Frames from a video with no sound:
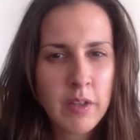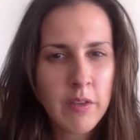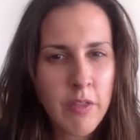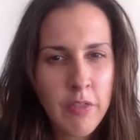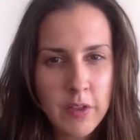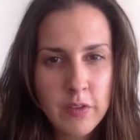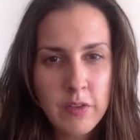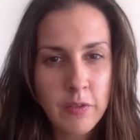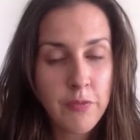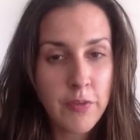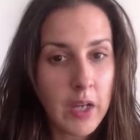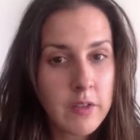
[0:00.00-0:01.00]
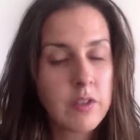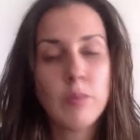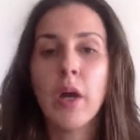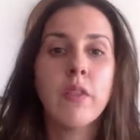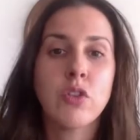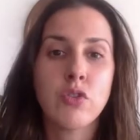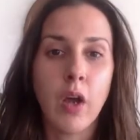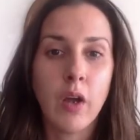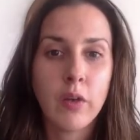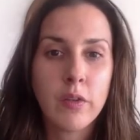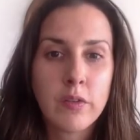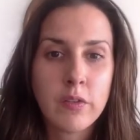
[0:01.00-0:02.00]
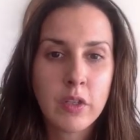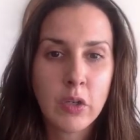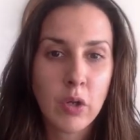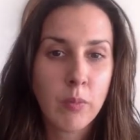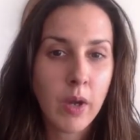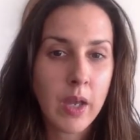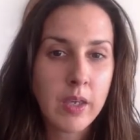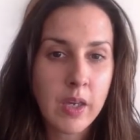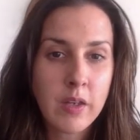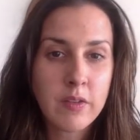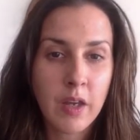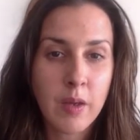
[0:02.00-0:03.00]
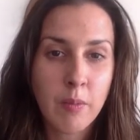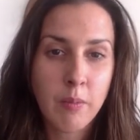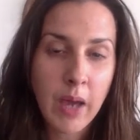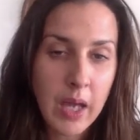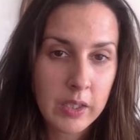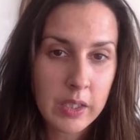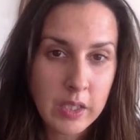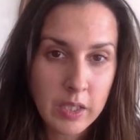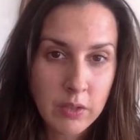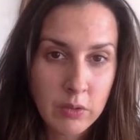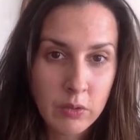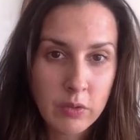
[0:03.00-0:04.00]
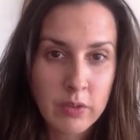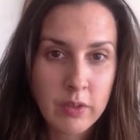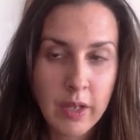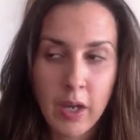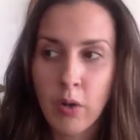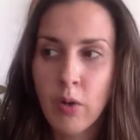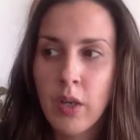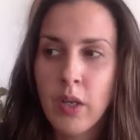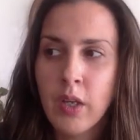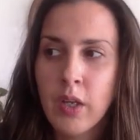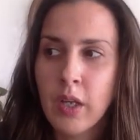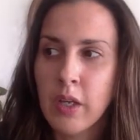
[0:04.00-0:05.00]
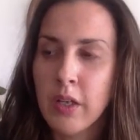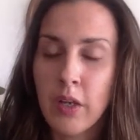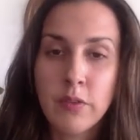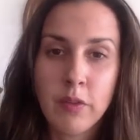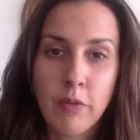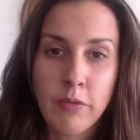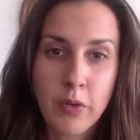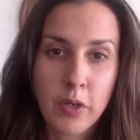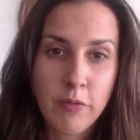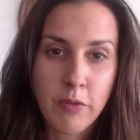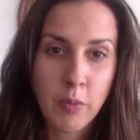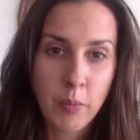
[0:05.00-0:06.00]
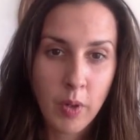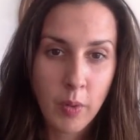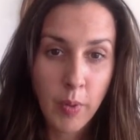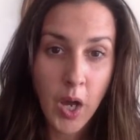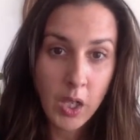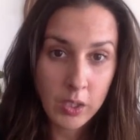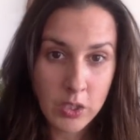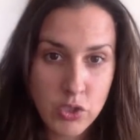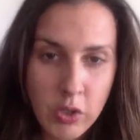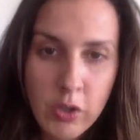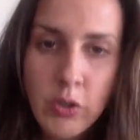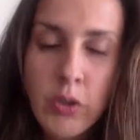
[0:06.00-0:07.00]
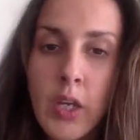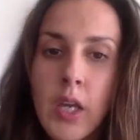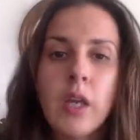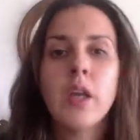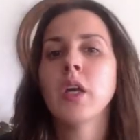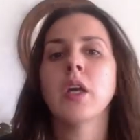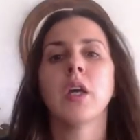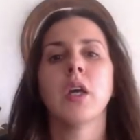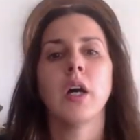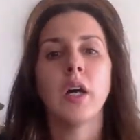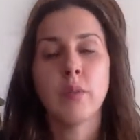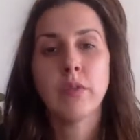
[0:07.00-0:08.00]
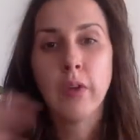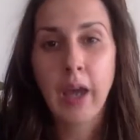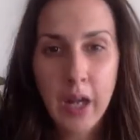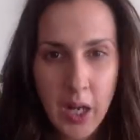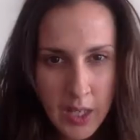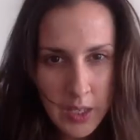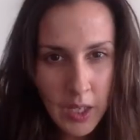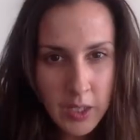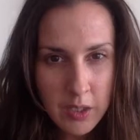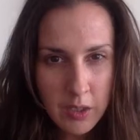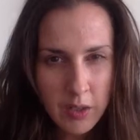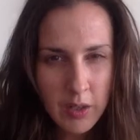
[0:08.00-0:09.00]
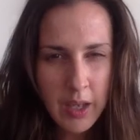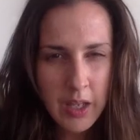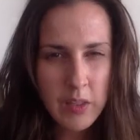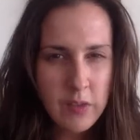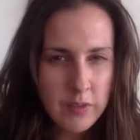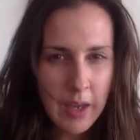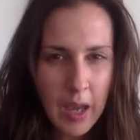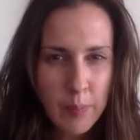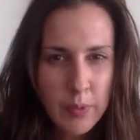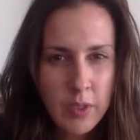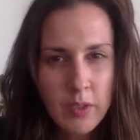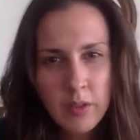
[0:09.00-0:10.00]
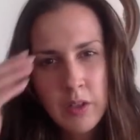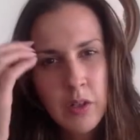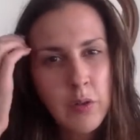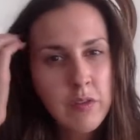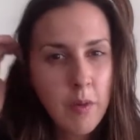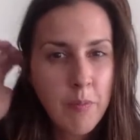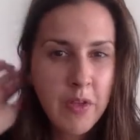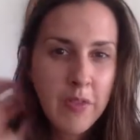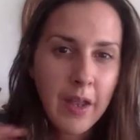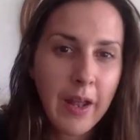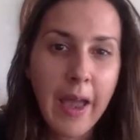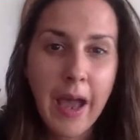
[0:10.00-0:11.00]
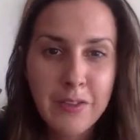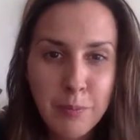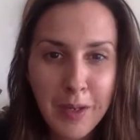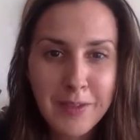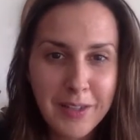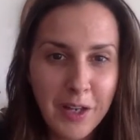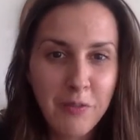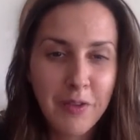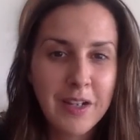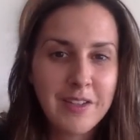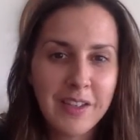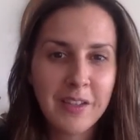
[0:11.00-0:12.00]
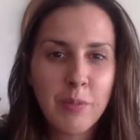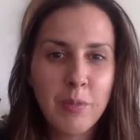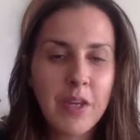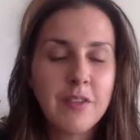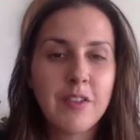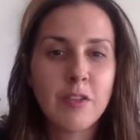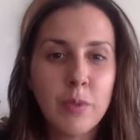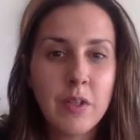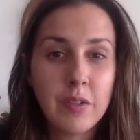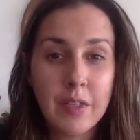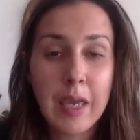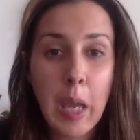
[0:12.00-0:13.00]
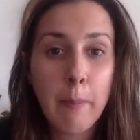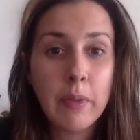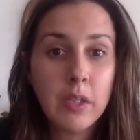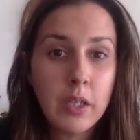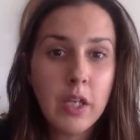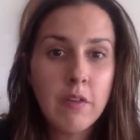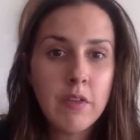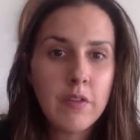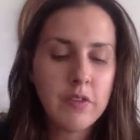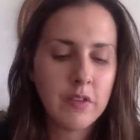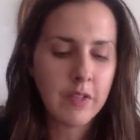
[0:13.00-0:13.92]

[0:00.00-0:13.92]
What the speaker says: this affected by the drugs. In my case, I am badly kindled and now suffering from polydruggery. So how did I get here? How did this happen? It's something that I ask myself on a daily basis because I can't believe that this has